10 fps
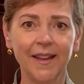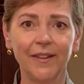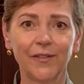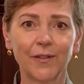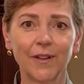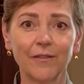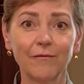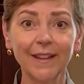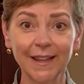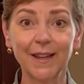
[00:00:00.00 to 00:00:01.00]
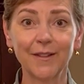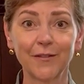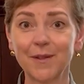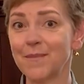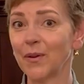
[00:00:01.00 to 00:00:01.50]
is full of really,
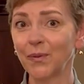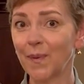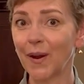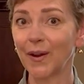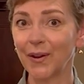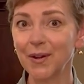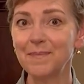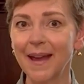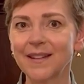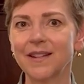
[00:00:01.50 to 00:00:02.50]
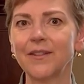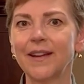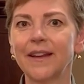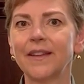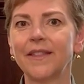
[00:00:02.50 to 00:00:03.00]
for the most part, good
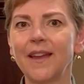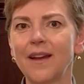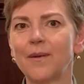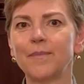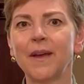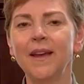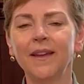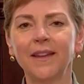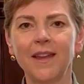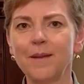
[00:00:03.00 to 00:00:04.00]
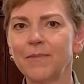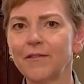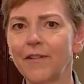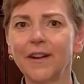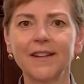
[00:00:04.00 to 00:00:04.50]
bacteria. They help keep the
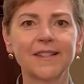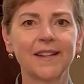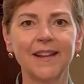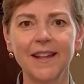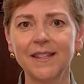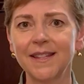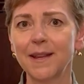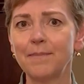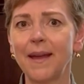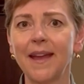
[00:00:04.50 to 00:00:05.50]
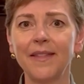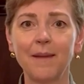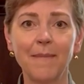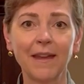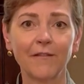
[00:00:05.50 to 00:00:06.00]
fungus and yeast at bay.
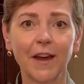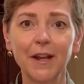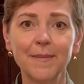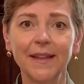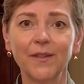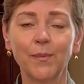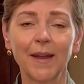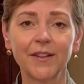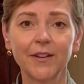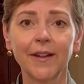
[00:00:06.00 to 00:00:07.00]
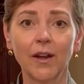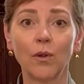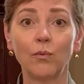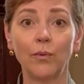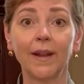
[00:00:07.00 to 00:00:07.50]
They make vitamins. Bacteria
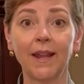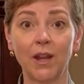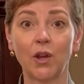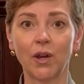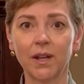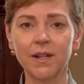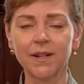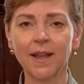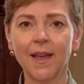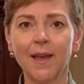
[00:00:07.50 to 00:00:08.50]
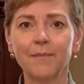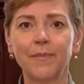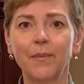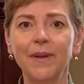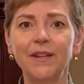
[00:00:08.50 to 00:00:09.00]
are really good,
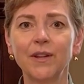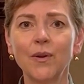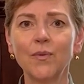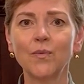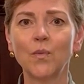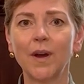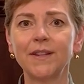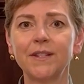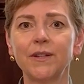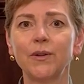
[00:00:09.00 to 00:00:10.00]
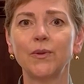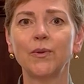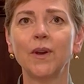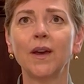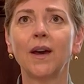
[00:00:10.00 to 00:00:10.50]
but we don't want
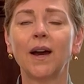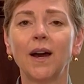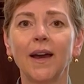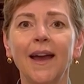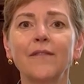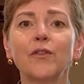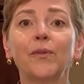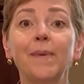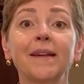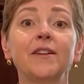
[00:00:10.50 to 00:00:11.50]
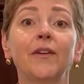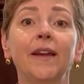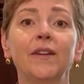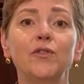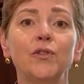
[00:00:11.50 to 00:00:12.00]
to have those
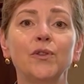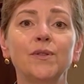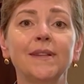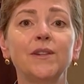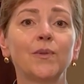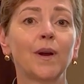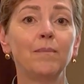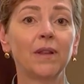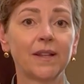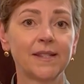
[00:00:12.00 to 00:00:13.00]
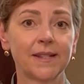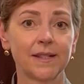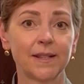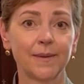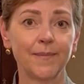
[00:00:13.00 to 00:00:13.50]
bacteria introduced into our blood
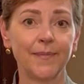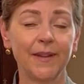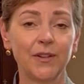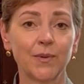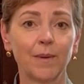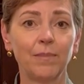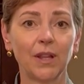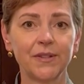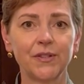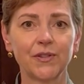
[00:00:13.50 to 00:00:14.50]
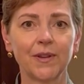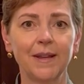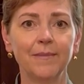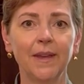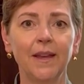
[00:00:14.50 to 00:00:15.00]
system, into our
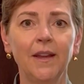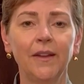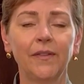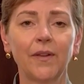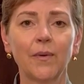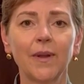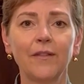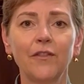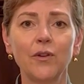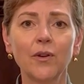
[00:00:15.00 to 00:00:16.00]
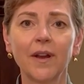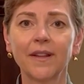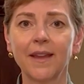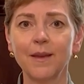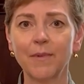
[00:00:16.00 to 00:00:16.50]
bloodstream. So if you're on
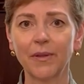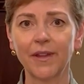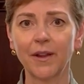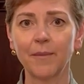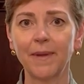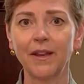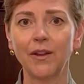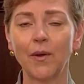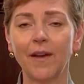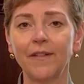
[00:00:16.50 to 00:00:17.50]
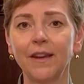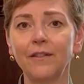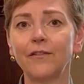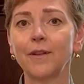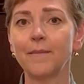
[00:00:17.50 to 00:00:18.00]
chemotherapy and you have
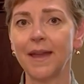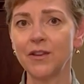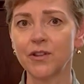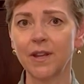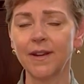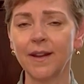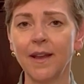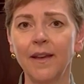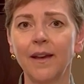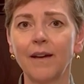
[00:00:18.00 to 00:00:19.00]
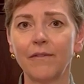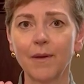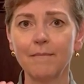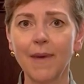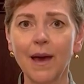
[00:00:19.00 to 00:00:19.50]
inflammation of
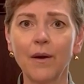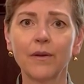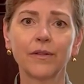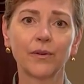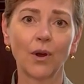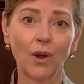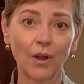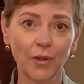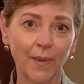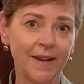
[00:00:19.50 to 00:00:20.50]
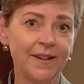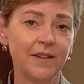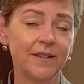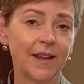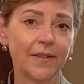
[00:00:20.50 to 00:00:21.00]
the mouth or all the way
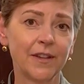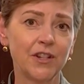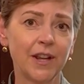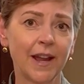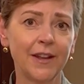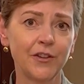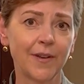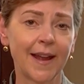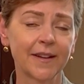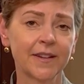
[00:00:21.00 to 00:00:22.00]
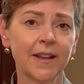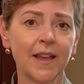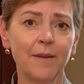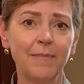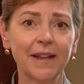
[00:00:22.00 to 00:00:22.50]
down the GI tract,
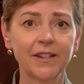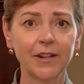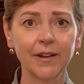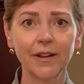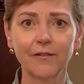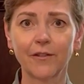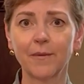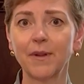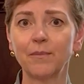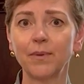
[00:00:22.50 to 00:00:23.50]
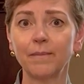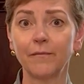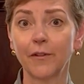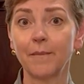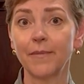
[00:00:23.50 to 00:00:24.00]
bacteria
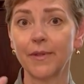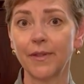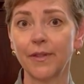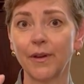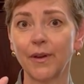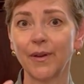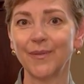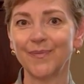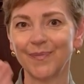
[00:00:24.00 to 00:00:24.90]
from the